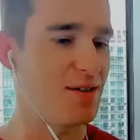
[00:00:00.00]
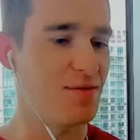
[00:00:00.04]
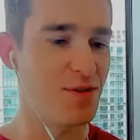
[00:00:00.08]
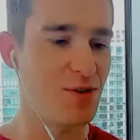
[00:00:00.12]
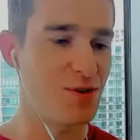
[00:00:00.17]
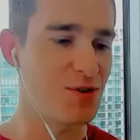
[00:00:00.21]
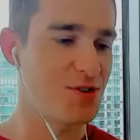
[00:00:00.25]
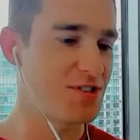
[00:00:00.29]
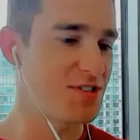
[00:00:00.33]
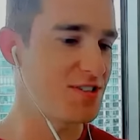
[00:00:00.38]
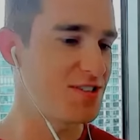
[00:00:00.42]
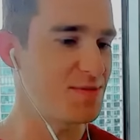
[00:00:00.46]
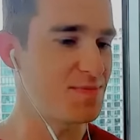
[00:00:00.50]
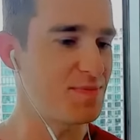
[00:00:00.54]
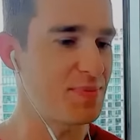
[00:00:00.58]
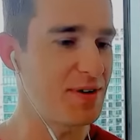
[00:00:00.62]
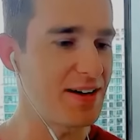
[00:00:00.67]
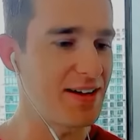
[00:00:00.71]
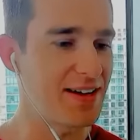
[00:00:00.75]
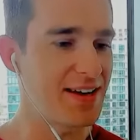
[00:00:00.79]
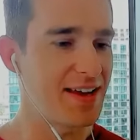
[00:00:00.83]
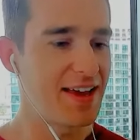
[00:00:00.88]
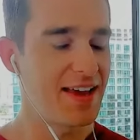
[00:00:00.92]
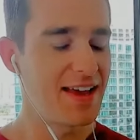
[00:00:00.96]
metaverses,
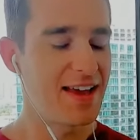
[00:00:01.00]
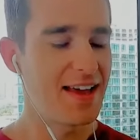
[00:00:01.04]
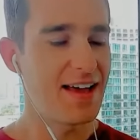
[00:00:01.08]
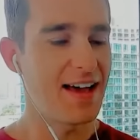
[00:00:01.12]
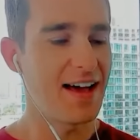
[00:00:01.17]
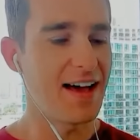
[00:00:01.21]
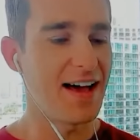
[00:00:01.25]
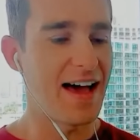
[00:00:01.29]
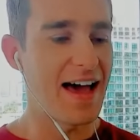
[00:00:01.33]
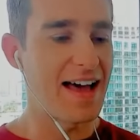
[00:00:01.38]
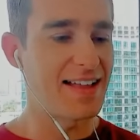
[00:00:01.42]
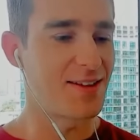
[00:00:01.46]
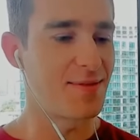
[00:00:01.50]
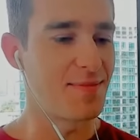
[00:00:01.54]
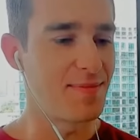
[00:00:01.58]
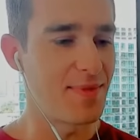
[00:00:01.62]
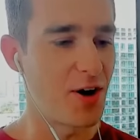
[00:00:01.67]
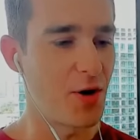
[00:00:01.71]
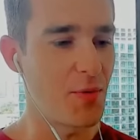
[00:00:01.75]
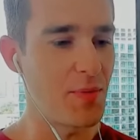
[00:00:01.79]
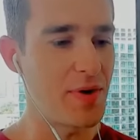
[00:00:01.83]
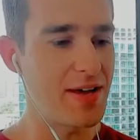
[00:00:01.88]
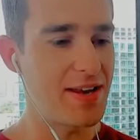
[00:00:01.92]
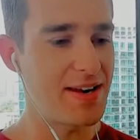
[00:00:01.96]
but uh, at the
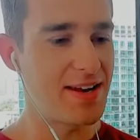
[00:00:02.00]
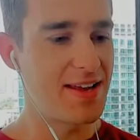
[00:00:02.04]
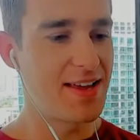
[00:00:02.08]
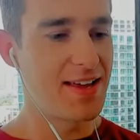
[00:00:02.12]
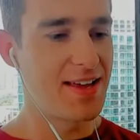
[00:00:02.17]
moment,